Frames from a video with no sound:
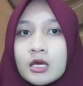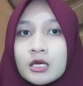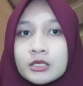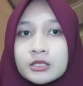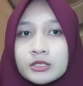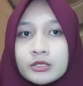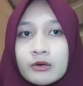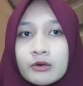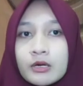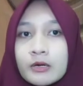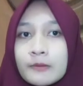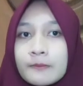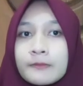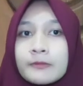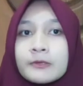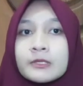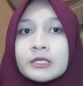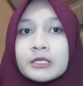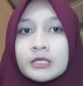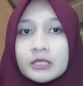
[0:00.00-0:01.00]
your
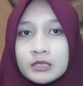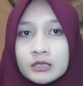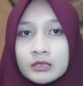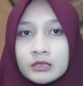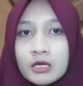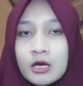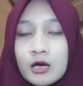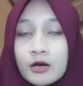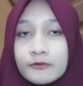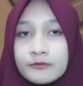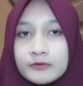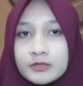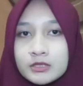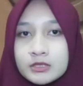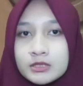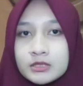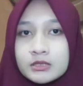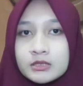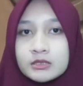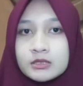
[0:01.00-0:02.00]
opinion of this
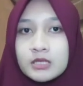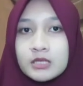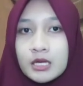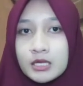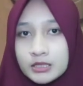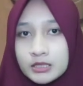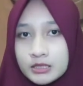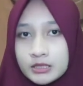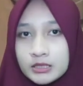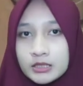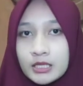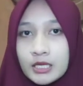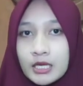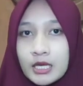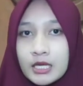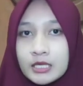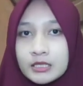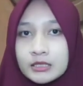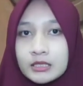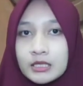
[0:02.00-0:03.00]
study,
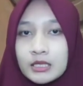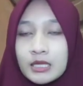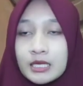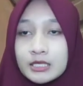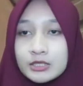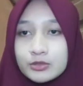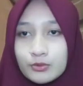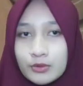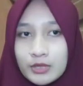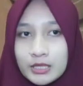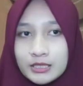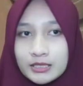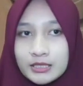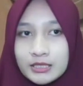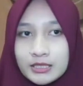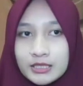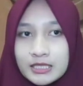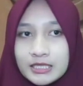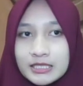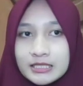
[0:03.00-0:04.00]
and the last one
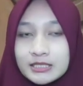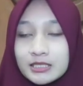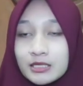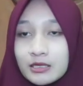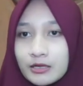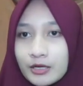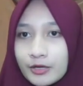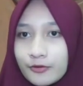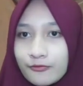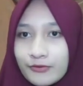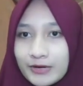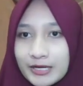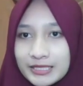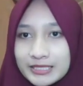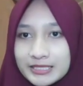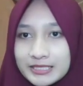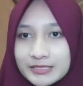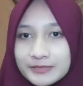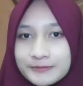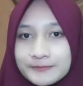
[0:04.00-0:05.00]
is
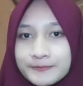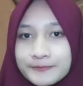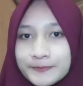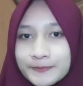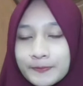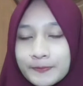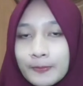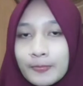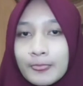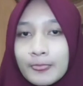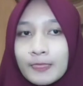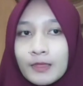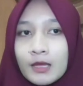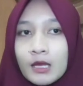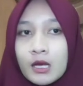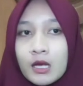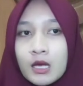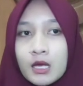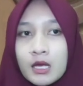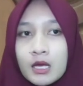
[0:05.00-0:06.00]
reference.
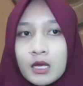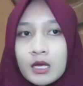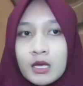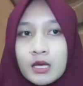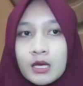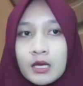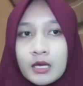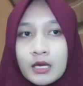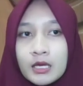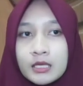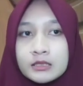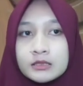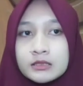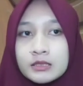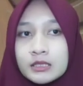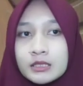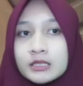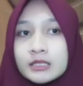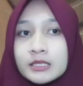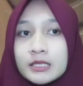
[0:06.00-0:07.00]
And
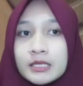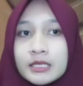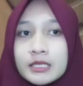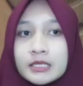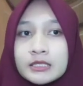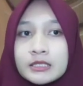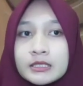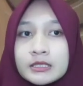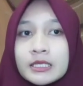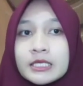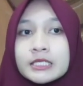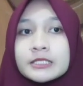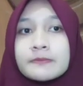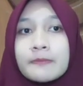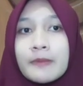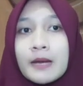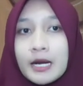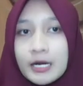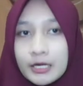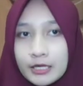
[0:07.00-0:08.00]
third, in the next
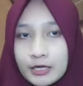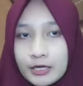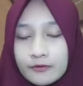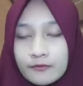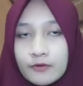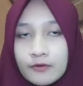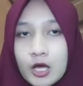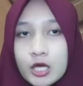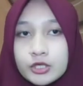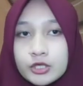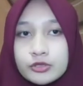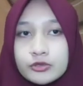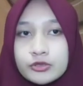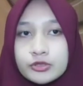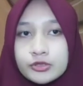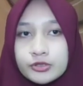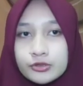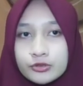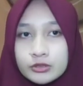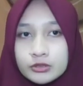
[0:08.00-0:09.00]
paragraph, you
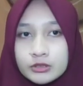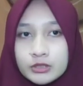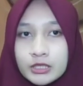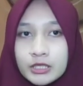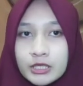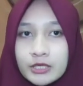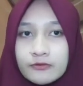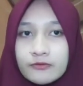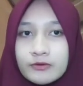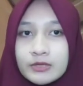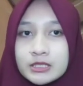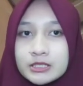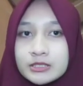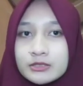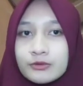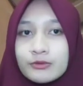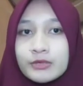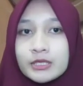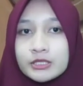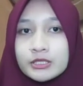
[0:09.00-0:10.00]
should give a
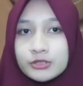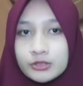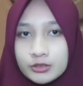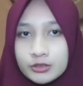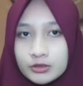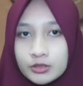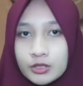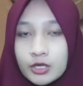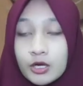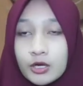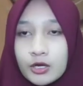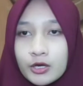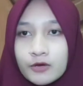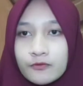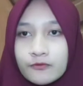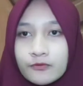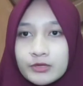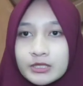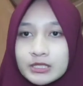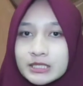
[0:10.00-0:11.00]
screenshot of
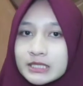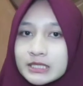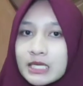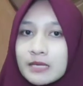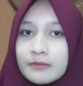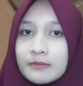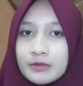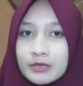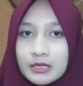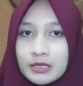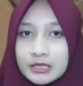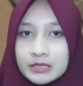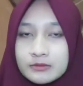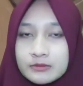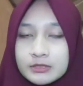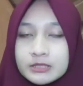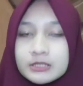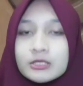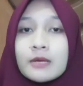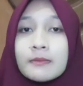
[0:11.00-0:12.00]
your summarized
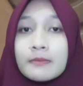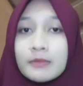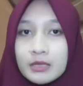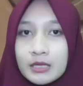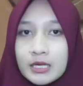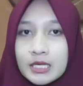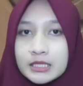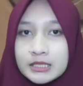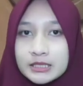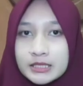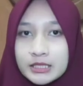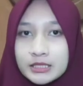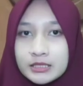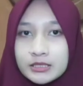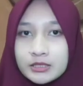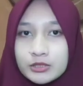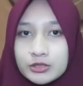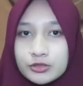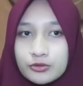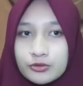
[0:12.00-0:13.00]

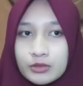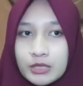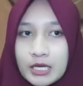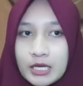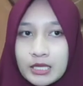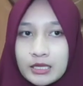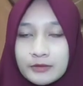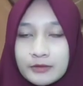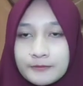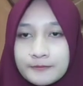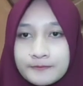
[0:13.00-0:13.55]
journal.